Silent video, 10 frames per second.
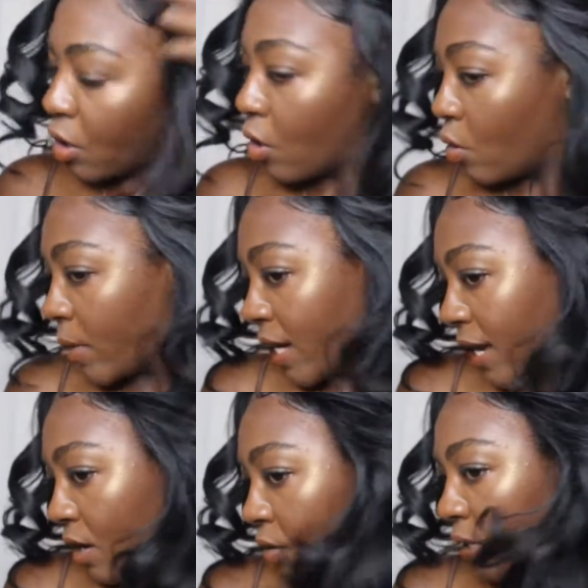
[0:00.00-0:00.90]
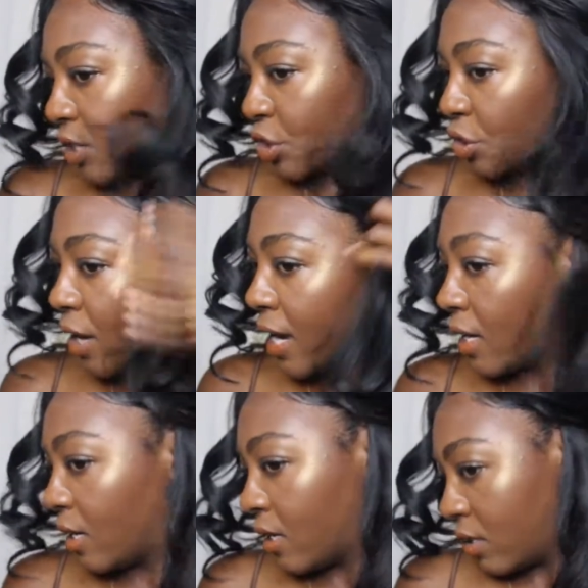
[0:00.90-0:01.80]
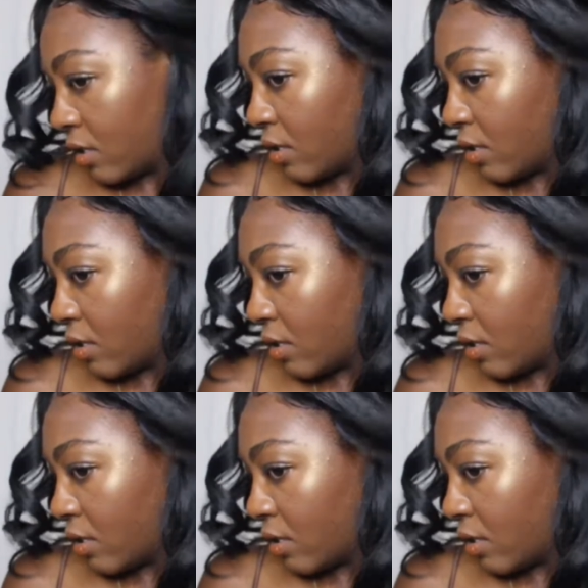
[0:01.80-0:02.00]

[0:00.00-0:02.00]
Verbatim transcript: comb it out and try to